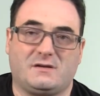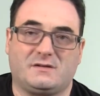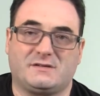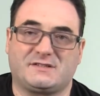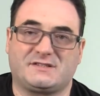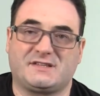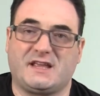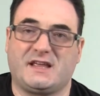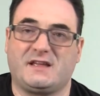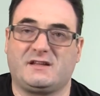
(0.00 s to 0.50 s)

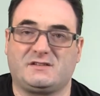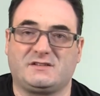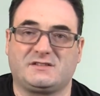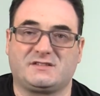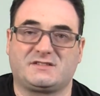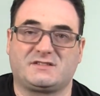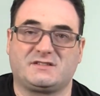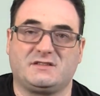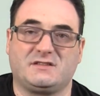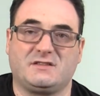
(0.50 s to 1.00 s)

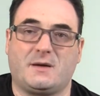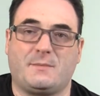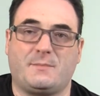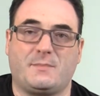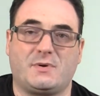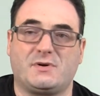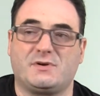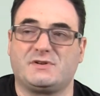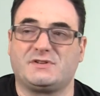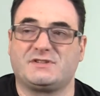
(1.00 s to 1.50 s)
sales
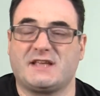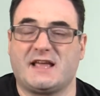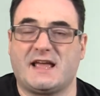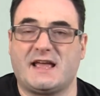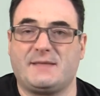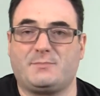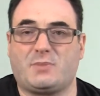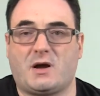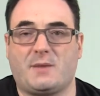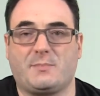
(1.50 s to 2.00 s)
numbers
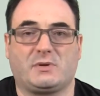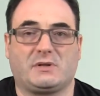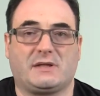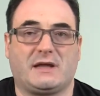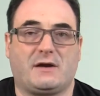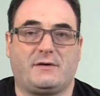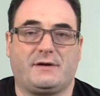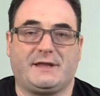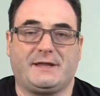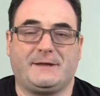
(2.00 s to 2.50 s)
and
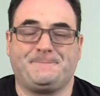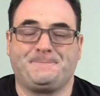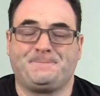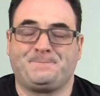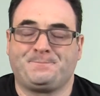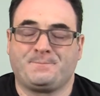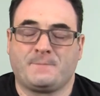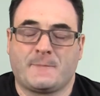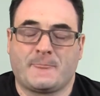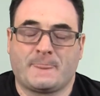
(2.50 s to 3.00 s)
popularity,
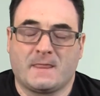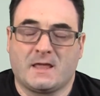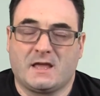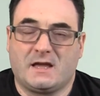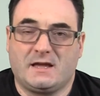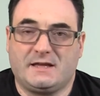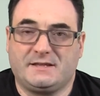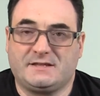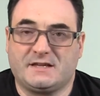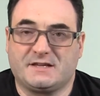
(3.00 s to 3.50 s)

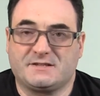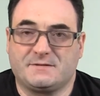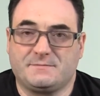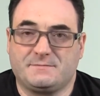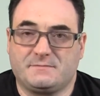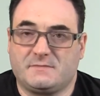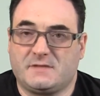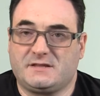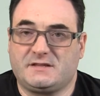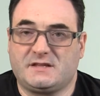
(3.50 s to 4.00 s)
it
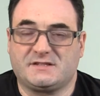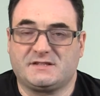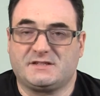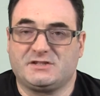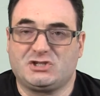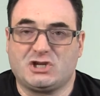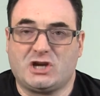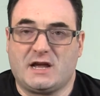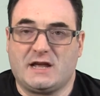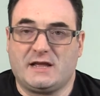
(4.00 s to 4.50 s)
doesn't
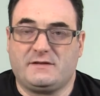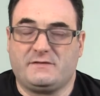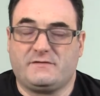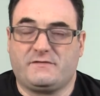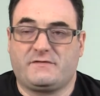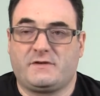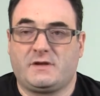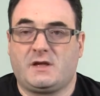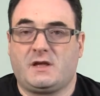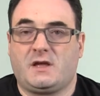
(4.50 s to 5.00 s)
jive.
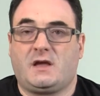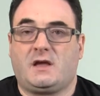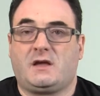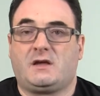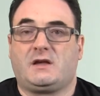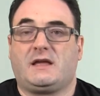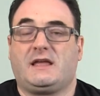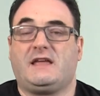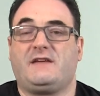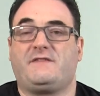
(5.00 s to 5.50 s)

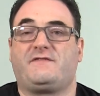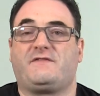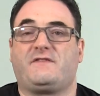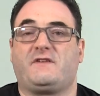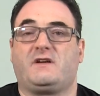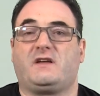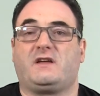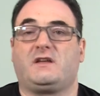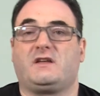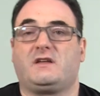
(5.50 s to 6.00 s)
If,
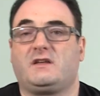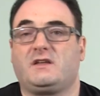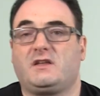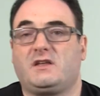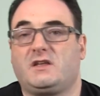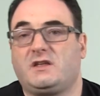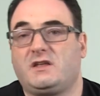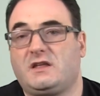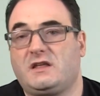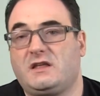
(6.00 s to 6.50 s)

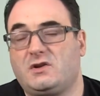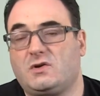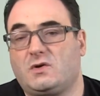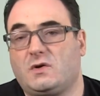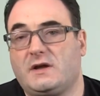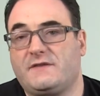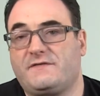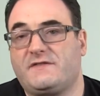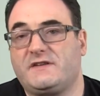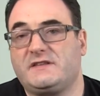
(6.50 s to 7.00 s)
you know,
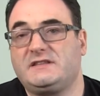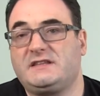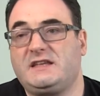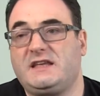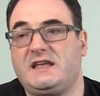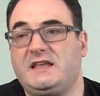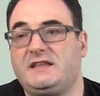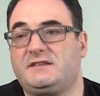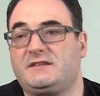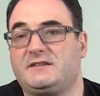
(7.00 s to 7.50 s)
if
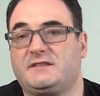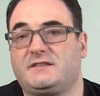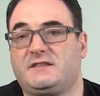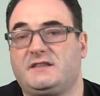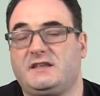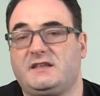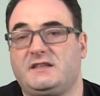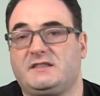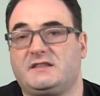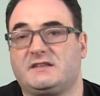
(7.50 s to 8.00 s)
indeed
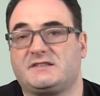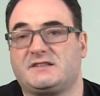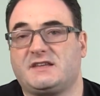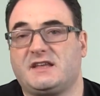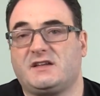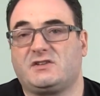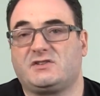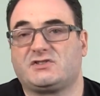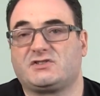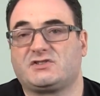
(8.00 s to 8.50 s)
the
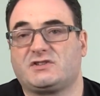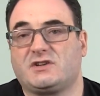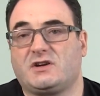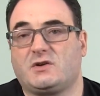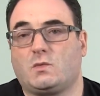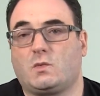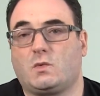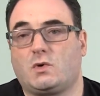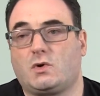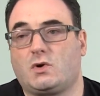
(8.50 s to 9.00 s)
sales
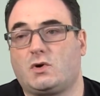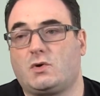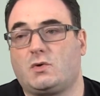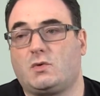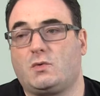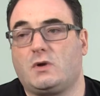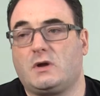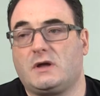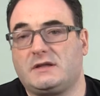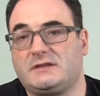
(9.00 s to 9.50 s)

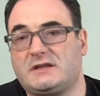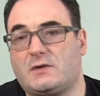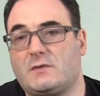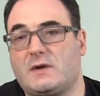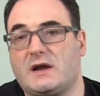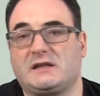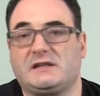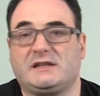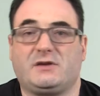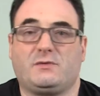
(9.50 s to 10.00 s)
were
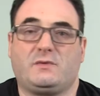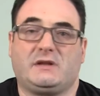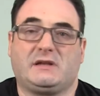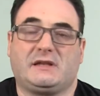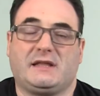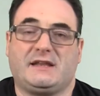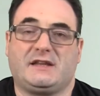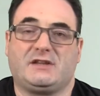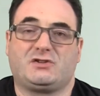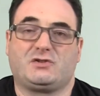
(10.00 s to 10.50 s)
directly
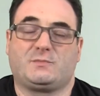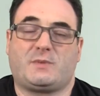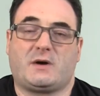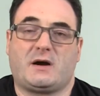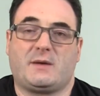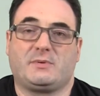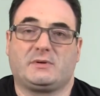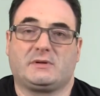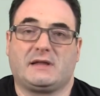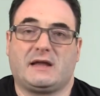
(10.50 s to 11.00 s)
related to
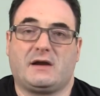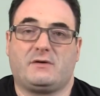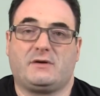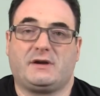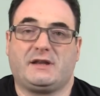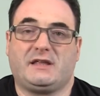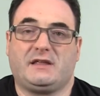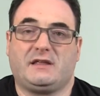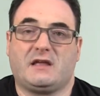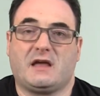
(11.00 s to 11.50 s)

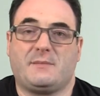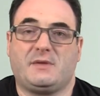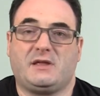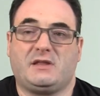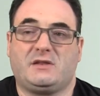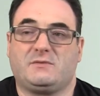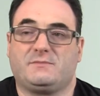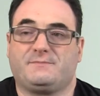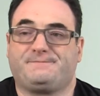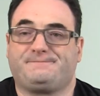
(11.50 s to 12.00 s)
popularity, I
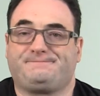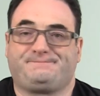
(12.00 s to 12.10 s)
mean,